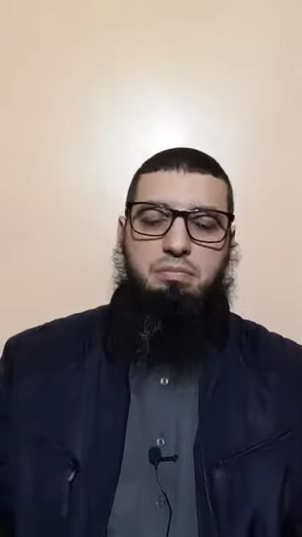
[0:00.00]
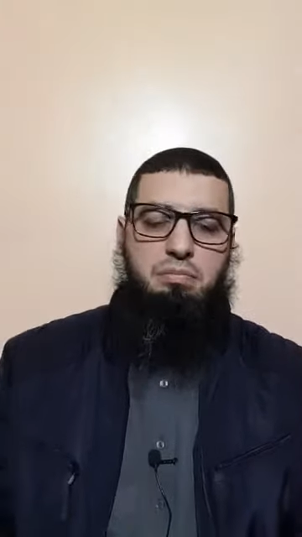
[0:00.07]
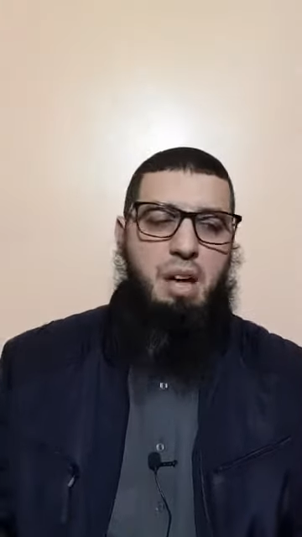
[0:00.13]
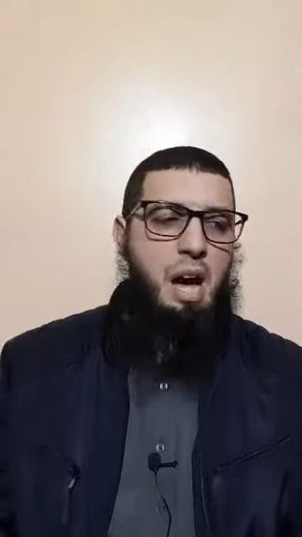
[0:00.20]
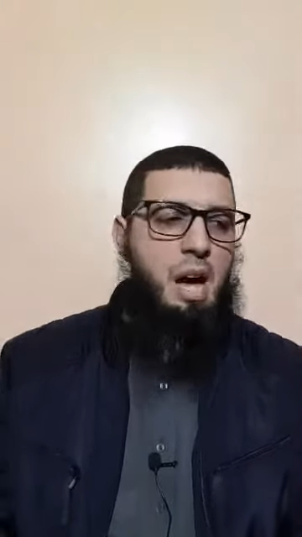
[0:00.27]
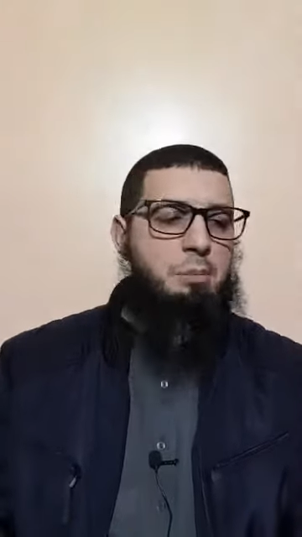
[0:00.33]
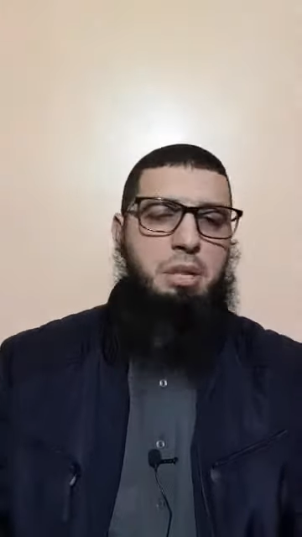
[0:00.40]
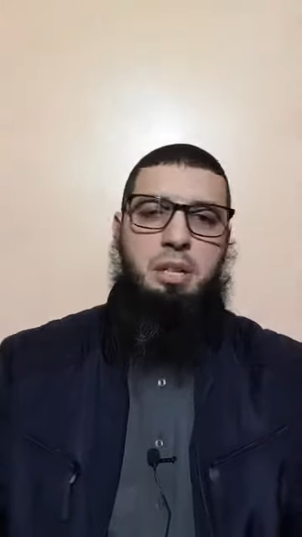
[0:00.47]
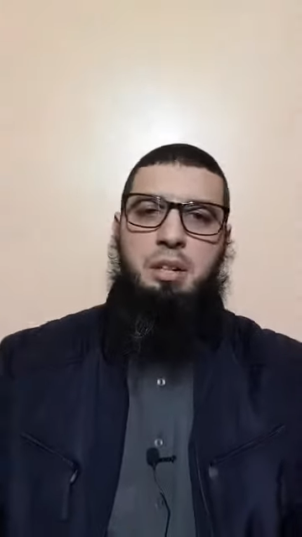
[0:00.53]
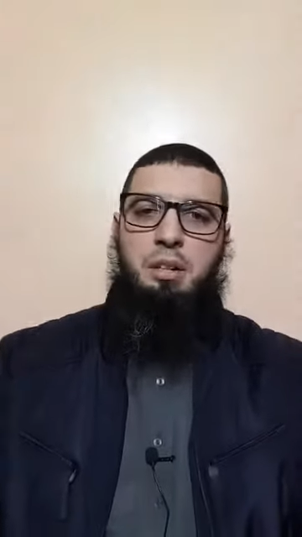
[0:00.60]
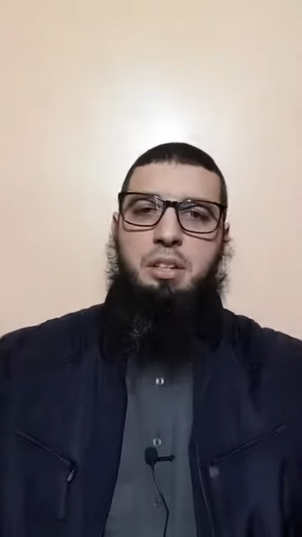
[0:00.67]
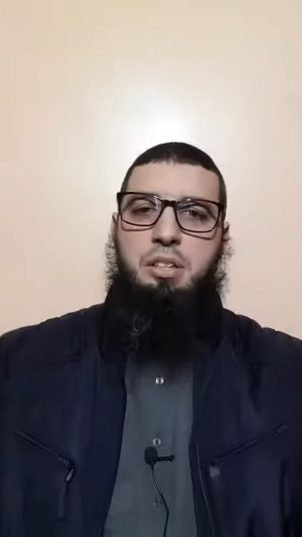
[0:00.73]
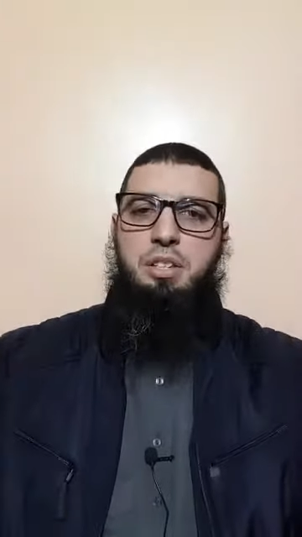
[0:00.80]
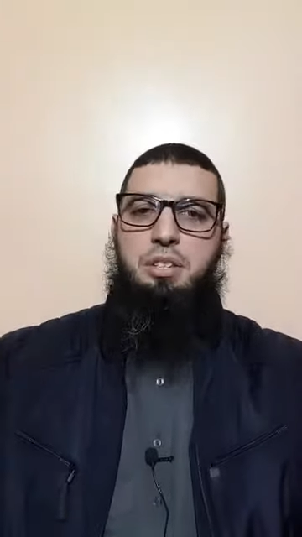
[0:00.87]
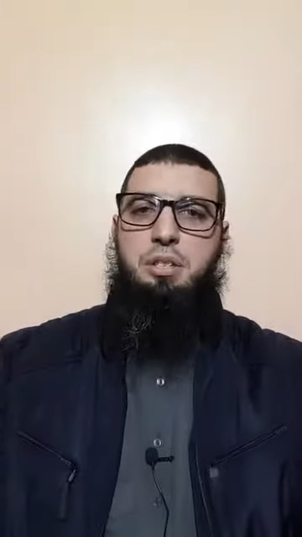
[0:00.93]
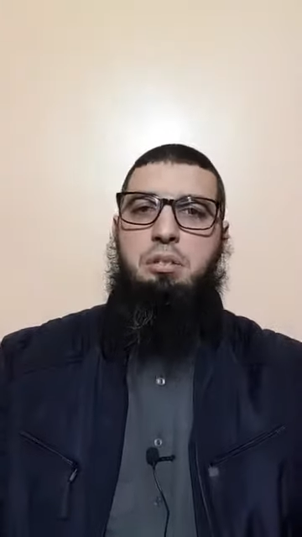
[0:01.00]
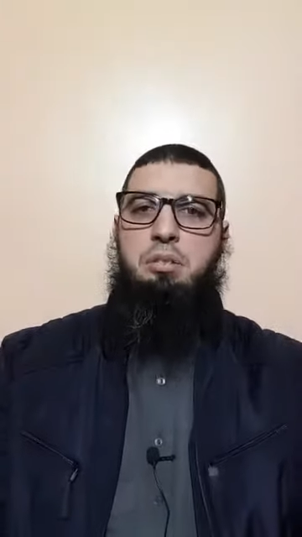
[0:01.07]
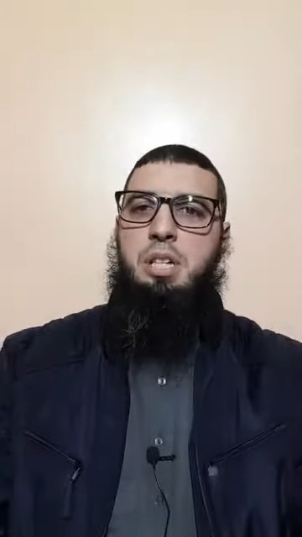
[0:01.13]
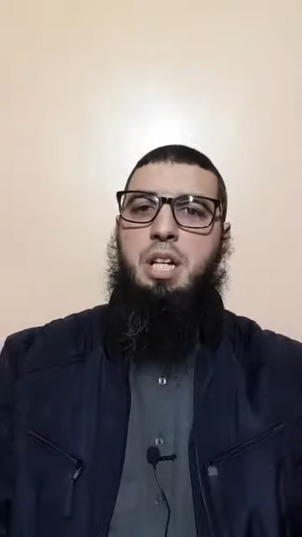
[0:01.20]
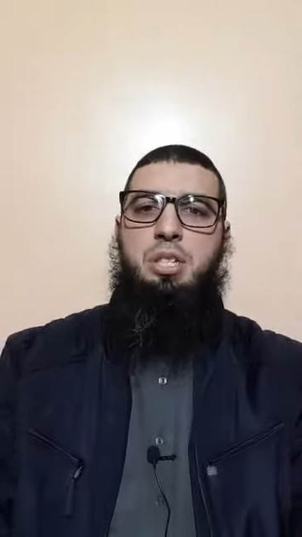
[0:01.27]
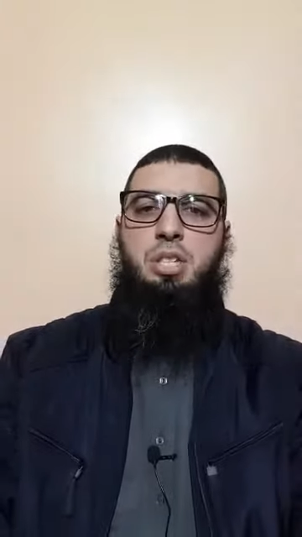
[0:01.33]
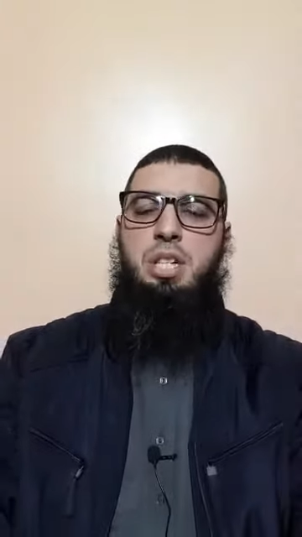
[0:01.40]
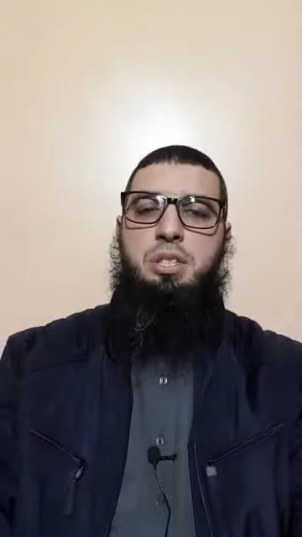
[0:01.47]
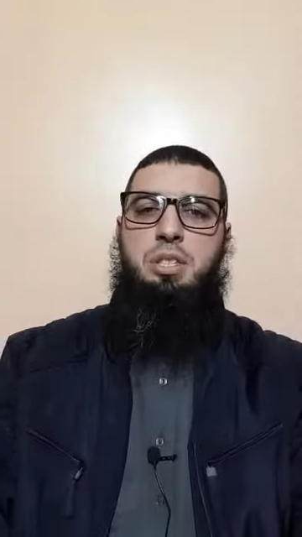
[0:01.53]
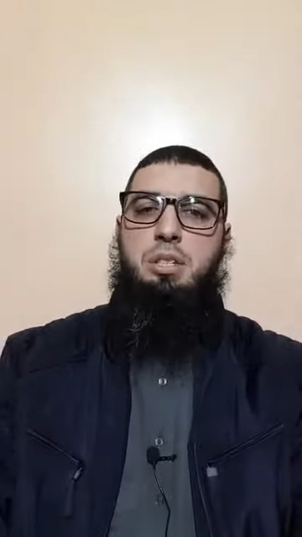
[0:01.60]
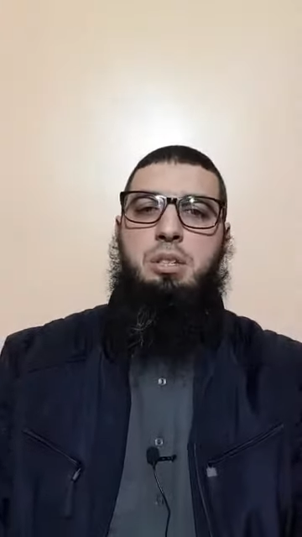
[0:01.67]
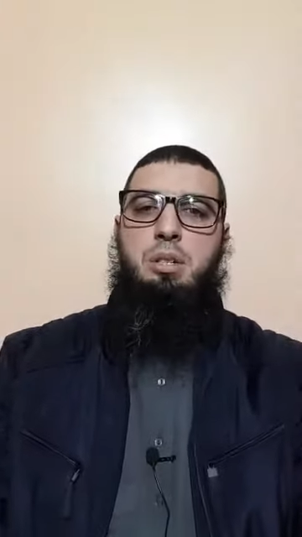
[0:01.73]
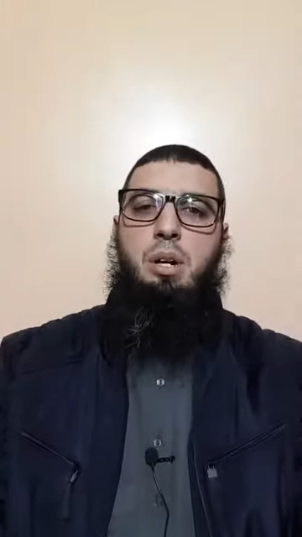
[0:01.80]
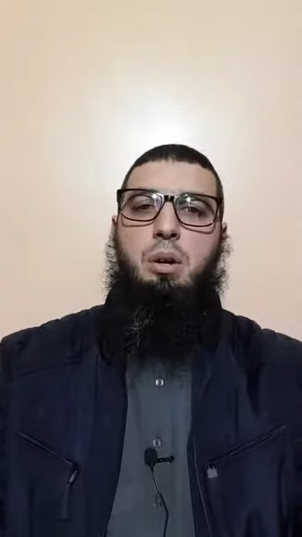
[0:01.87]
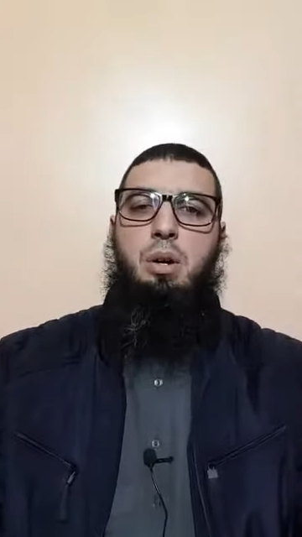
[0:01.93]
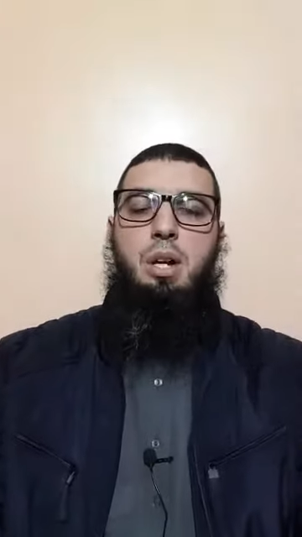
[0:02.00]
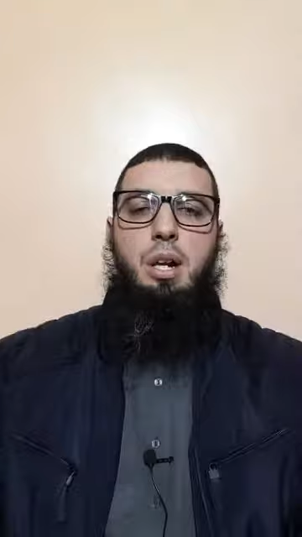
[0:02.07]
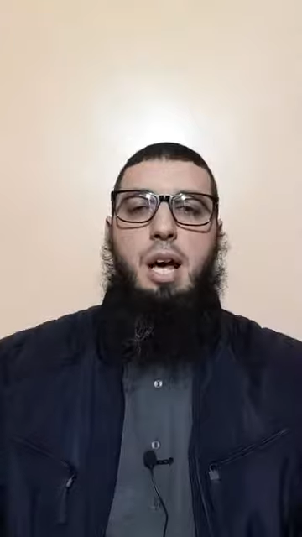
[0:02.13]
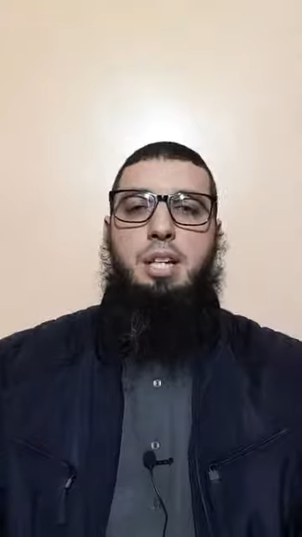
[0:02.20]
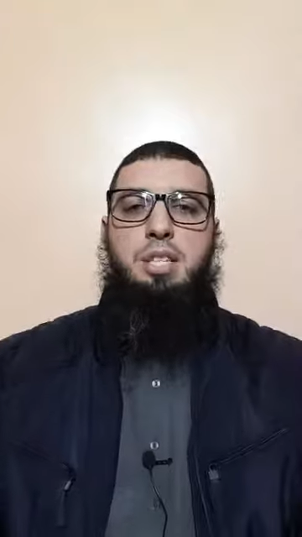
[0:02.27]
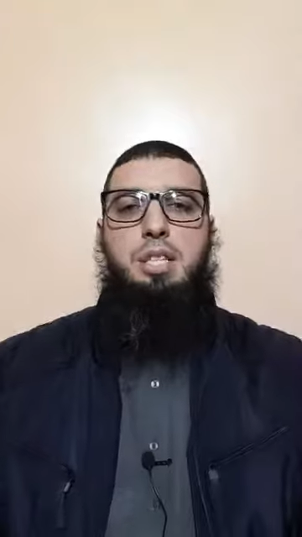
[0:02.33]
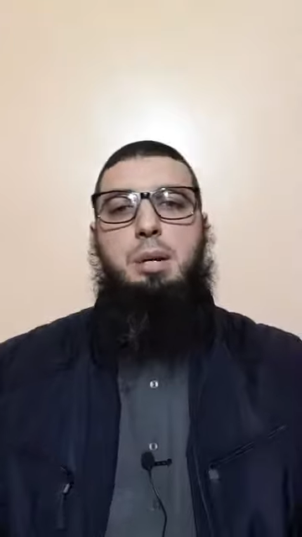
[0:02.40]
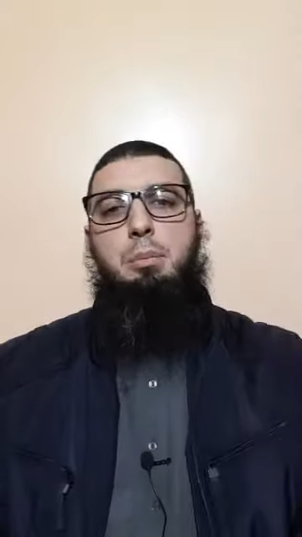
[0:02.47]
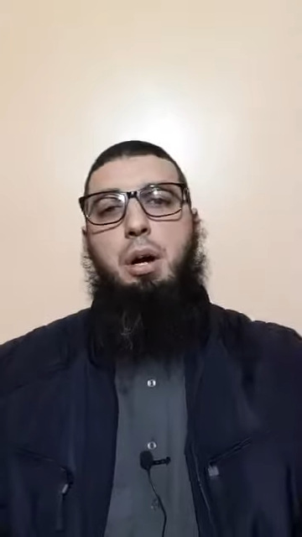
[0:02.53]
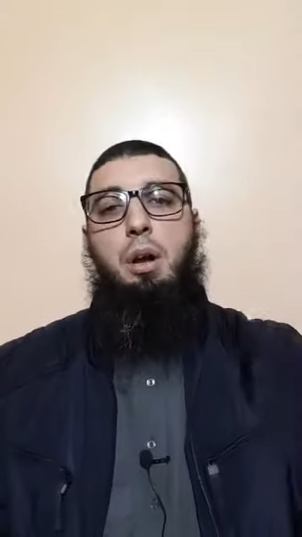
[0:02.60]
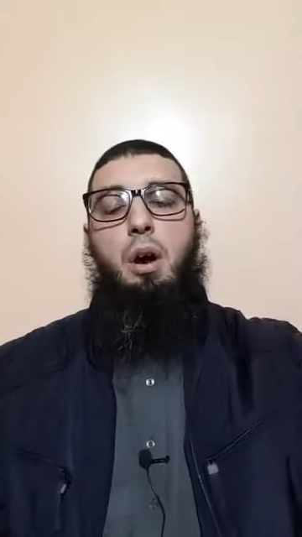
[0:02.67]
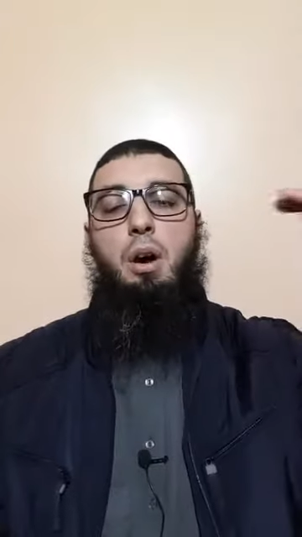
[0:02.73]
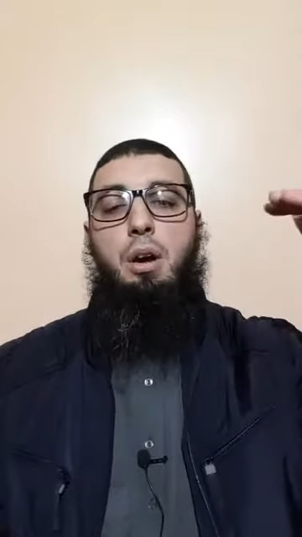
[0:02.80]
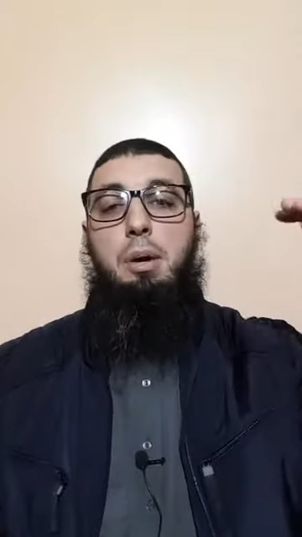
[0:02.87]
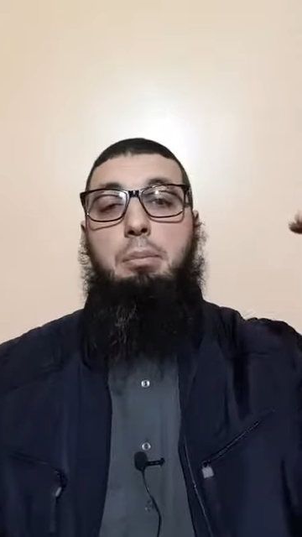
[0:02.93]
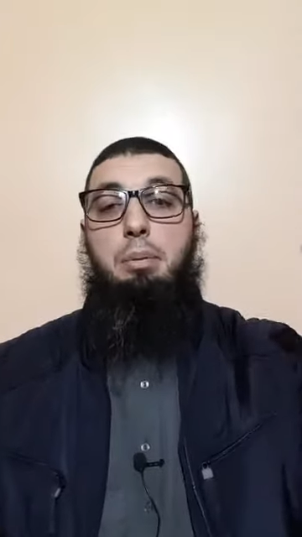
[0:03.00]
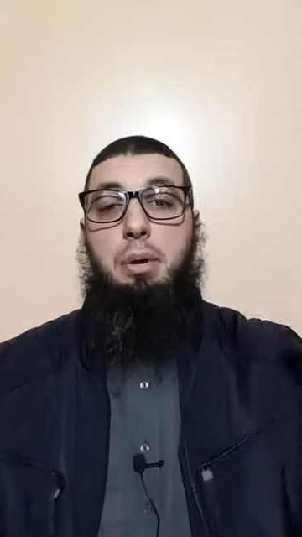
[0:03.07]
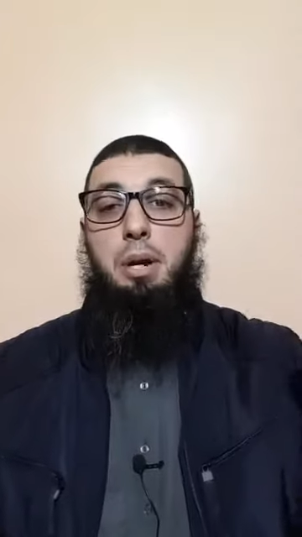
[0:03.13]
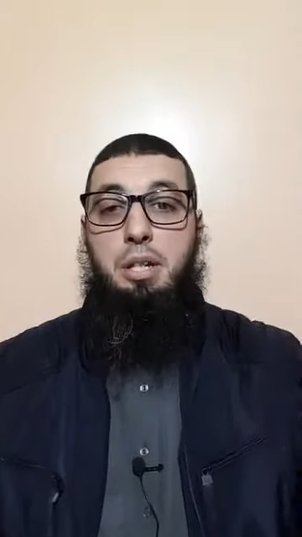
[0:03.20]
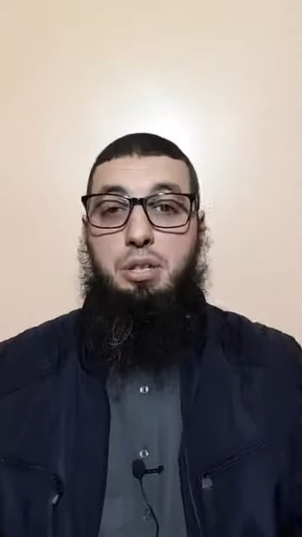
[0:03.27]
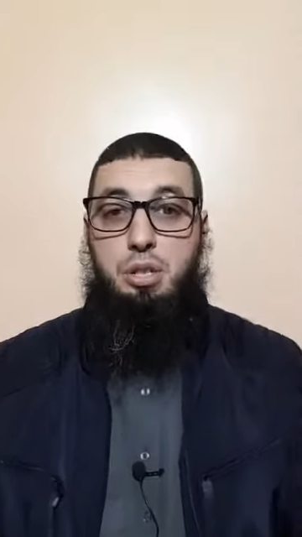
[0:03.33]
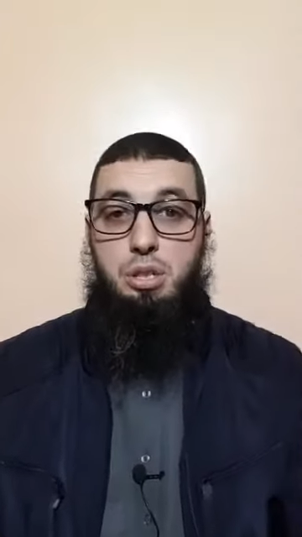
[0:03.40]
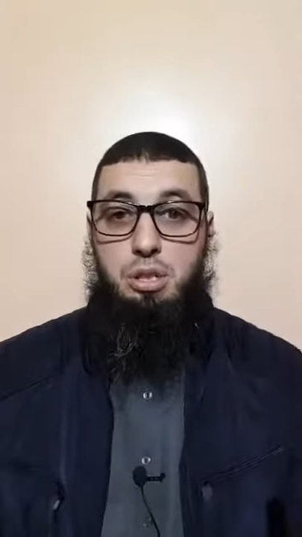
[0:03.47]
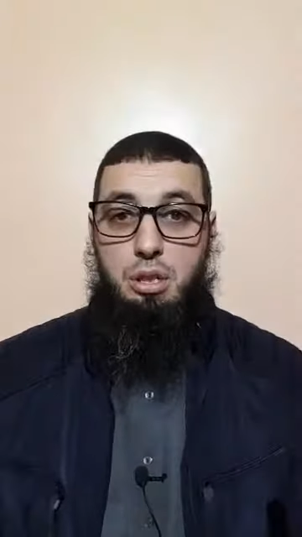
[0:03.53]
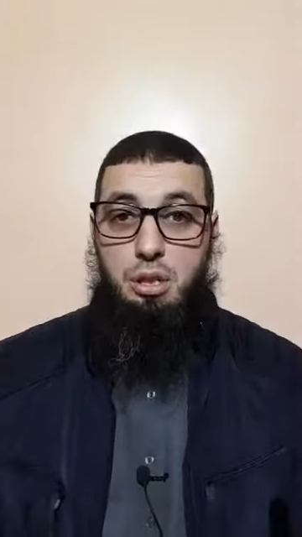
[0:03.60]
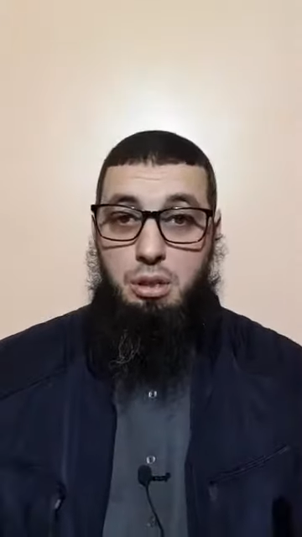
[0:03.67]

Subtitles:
I am here in this dunya just, you know, like someone on a bridge.